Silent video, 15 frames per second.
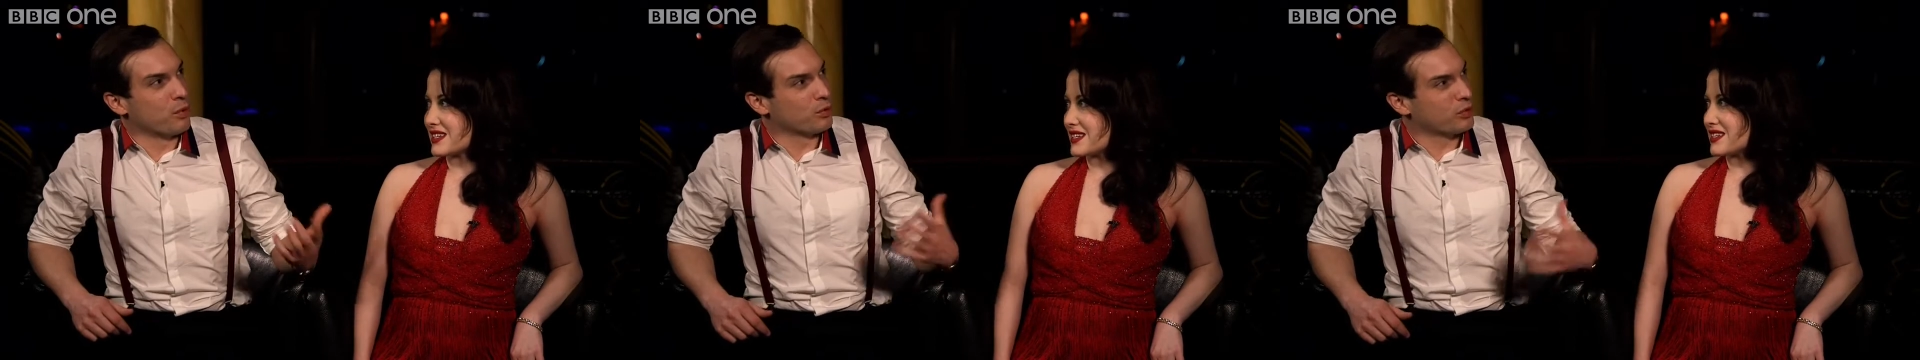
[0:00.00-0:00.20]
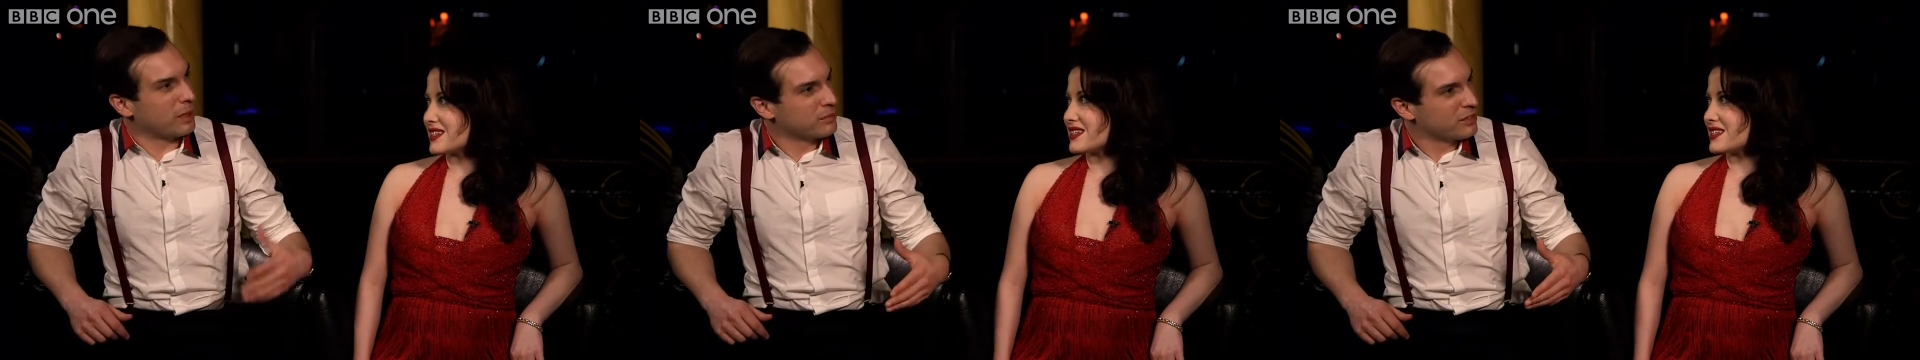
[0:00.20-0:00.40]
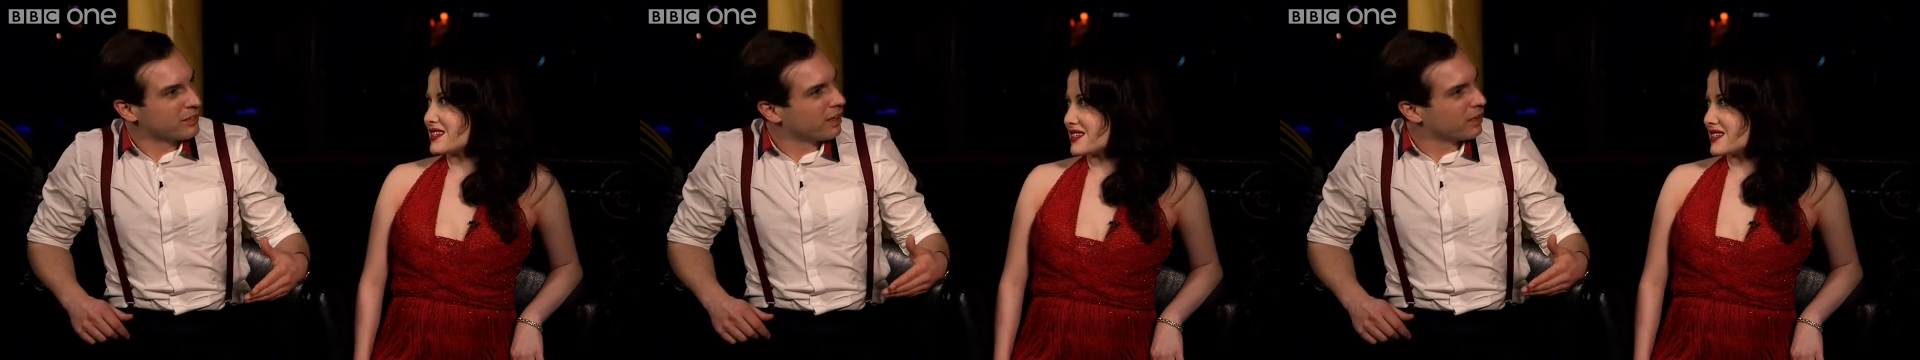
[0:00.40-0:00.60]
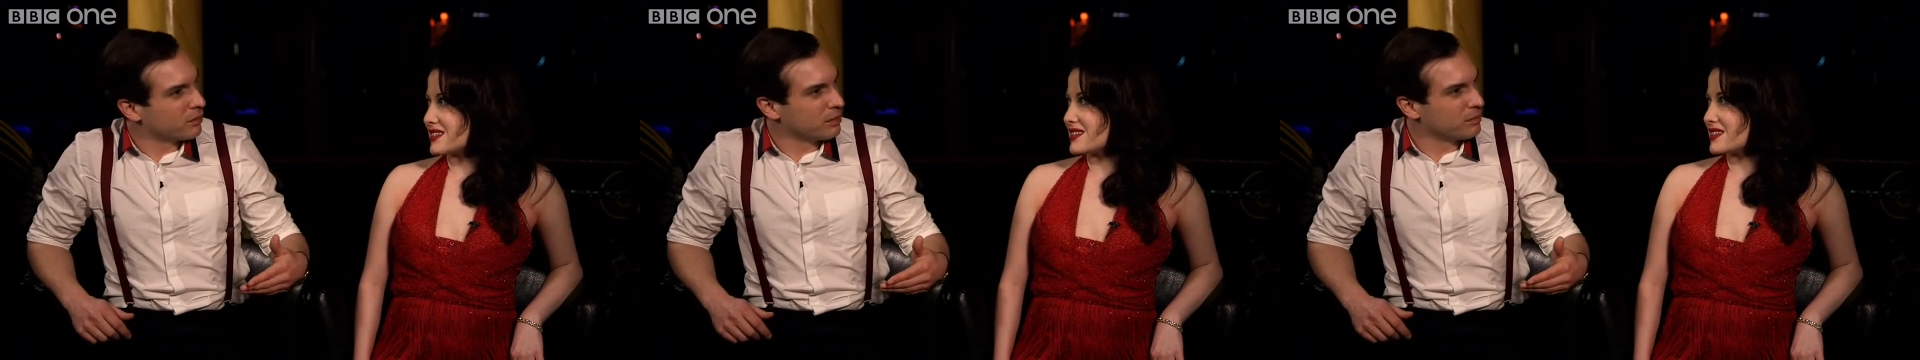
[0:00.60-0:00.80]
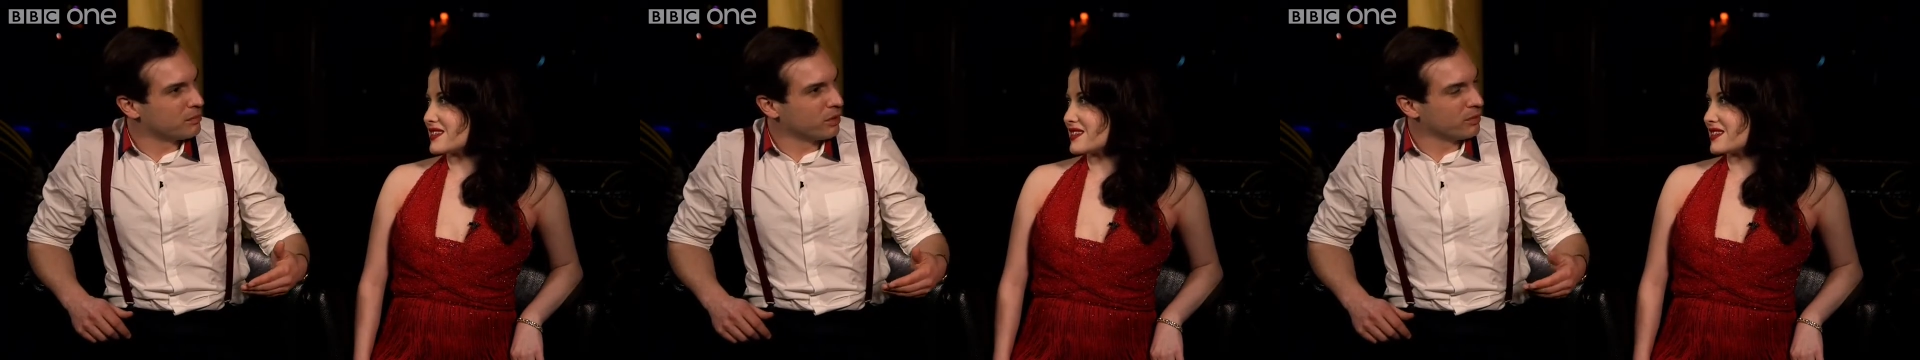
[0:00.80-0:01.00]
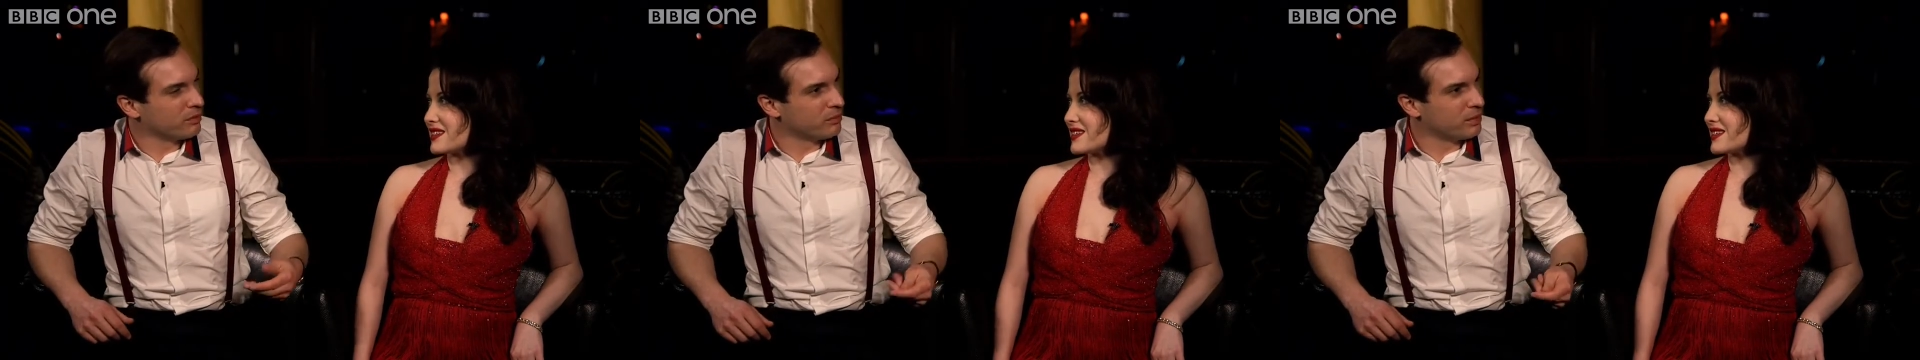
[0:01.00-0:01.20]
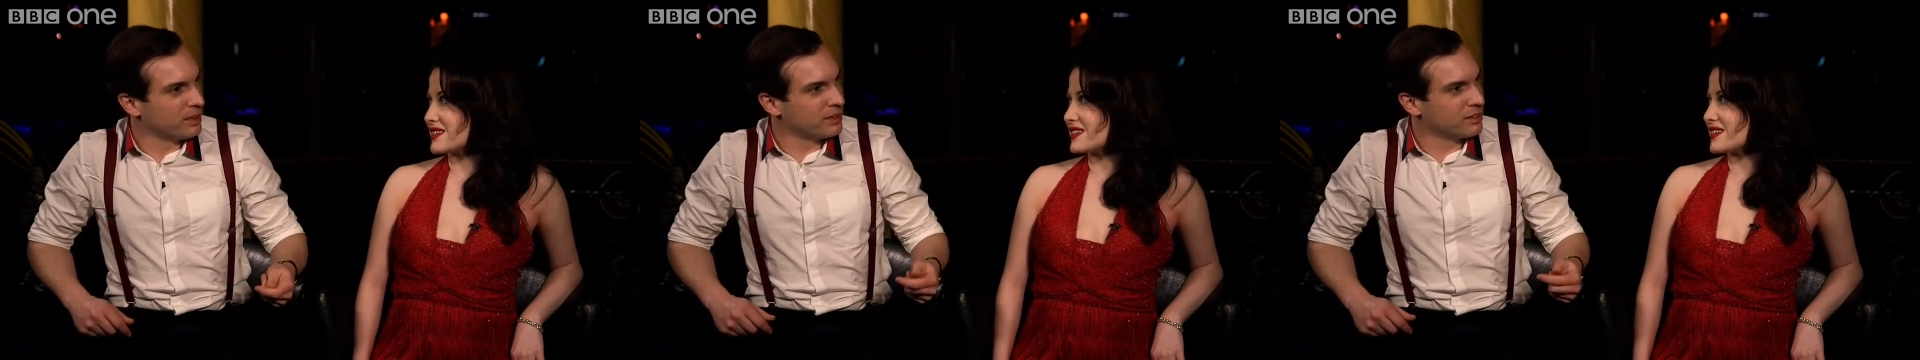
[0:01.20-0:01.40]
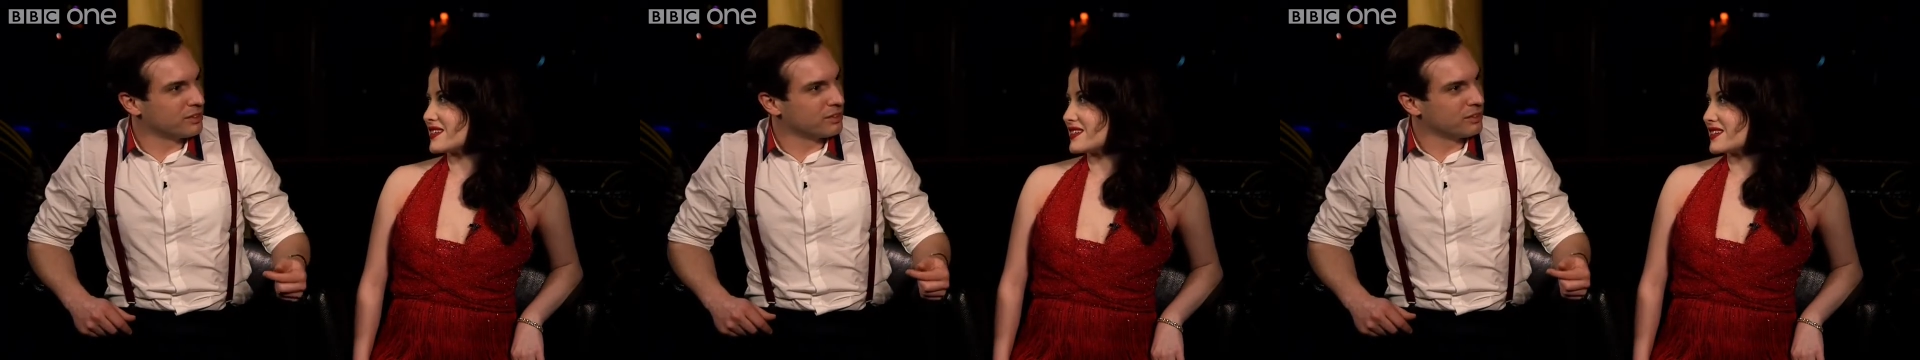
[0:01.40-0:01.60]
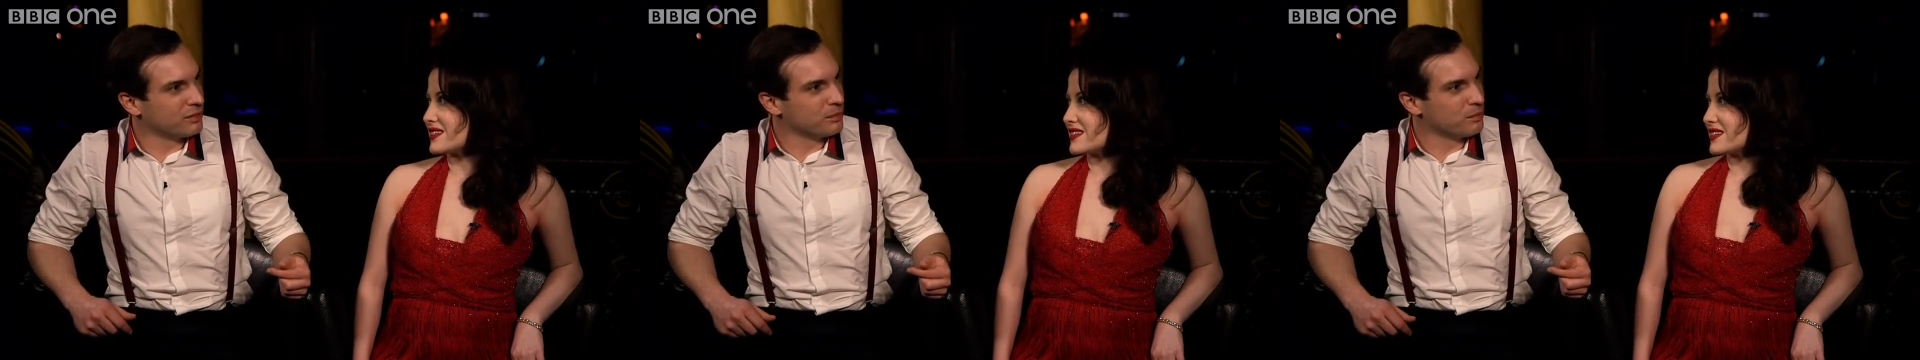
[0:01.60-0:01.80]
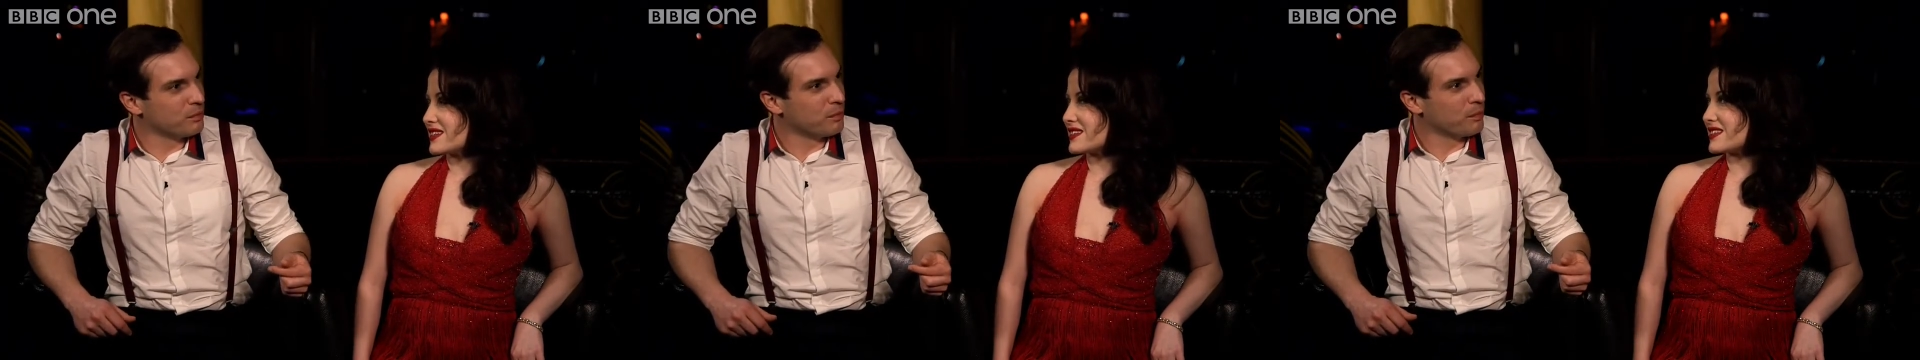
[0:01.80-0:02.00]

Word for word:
Speaker 1: brought up to date with modern beats and